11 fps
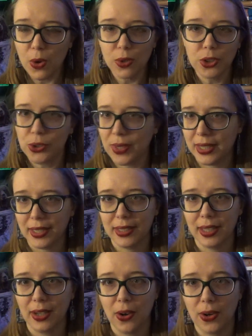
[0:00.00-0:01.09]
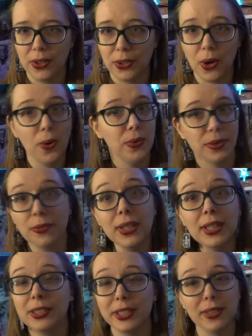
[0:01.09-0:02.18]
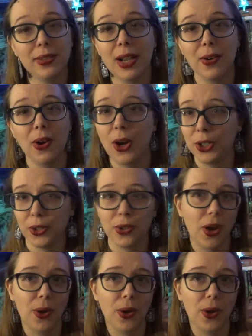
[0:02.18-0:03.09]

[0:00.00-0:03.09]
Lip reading: or do anything on her own or figure stuff out on her